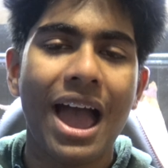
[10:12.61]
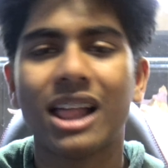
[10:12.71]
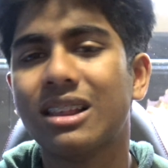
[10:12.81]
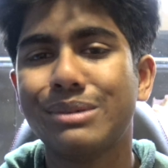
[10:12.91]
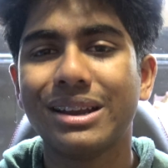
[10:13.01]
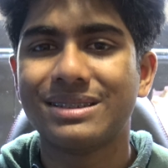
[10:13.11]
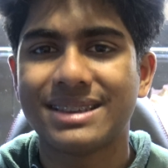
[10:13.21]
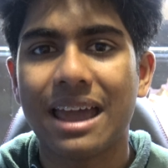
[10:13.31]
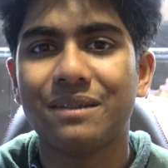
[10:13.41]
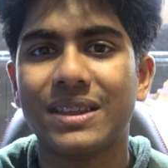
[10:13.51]
a little bit of
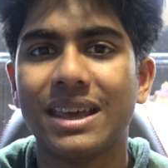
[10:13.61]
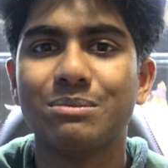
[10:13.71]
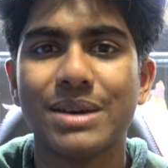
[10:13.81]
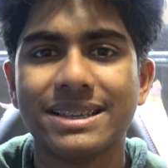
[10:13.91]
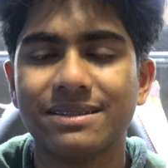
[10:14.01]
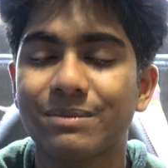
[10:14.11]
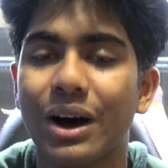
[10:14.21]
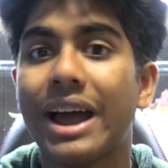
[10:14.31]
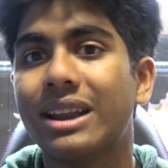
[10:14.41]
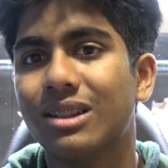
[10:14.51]
safety and peace of
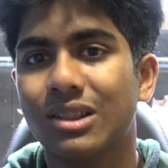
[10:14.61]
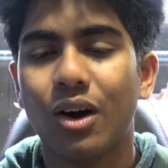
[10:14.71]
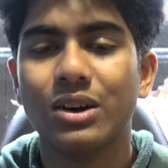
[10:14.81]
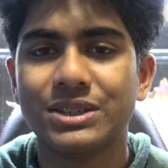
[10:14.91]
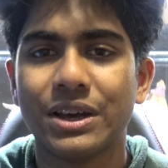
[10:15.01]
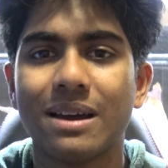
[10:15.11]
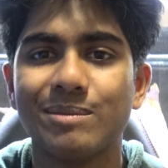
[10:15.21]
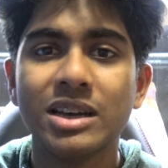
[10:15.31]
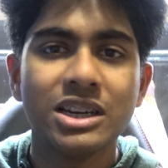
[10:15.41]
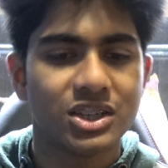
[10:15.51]
mind in the long term,